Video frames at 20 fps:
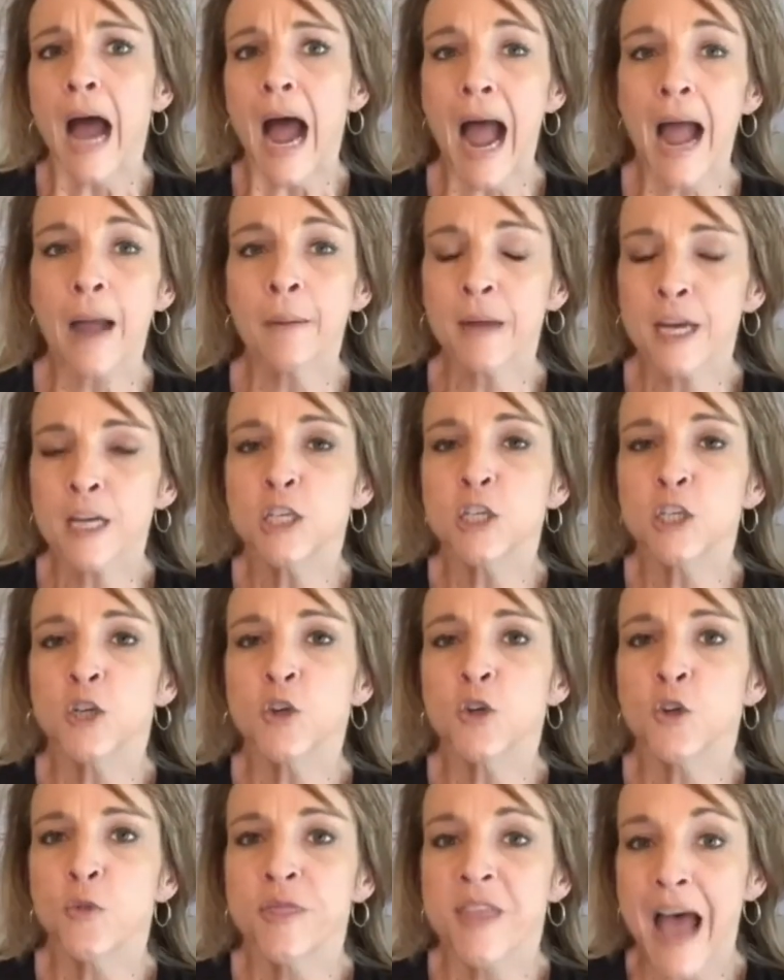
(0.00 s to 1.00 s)
I'm going to
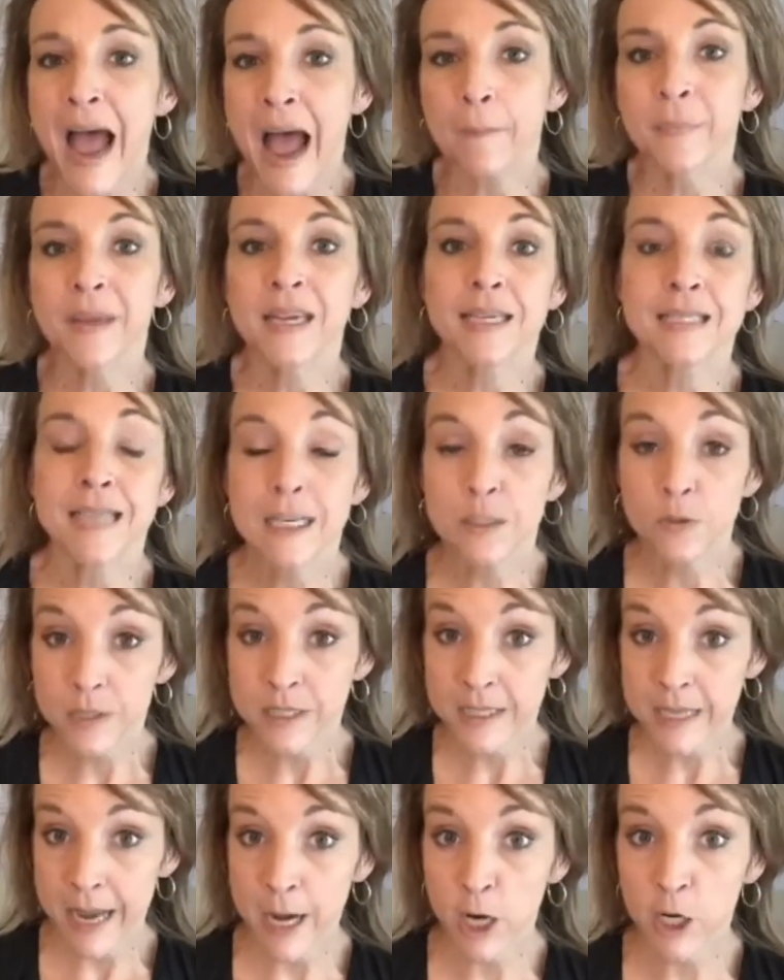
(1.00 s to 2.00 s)
do that because that's
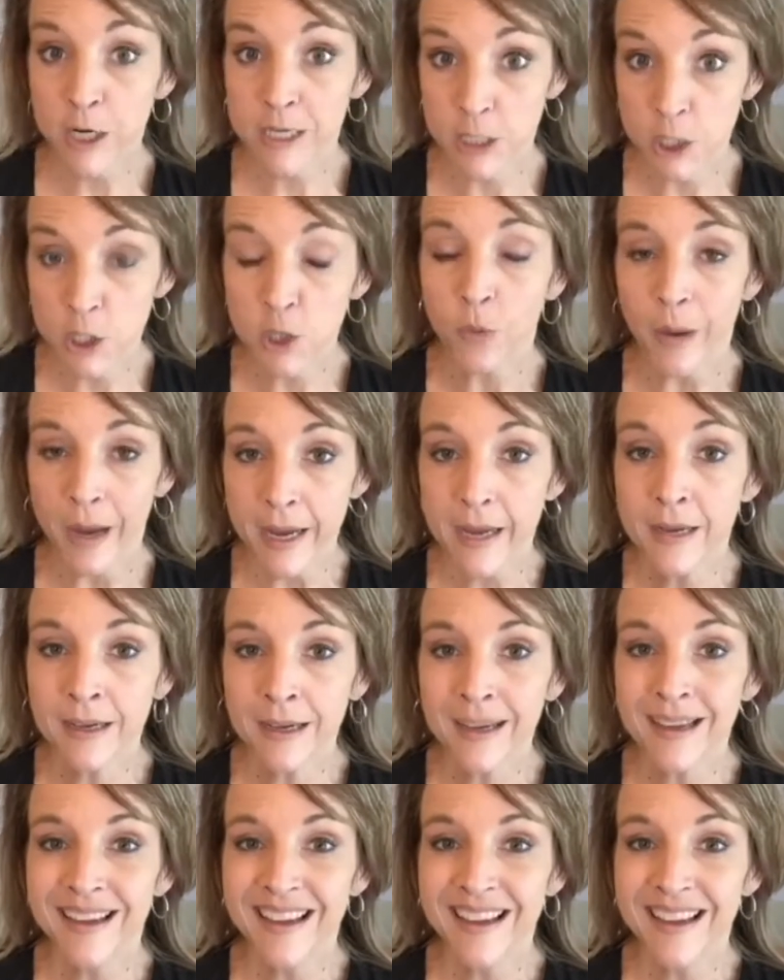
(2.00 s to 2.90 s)
what Carrie's doing.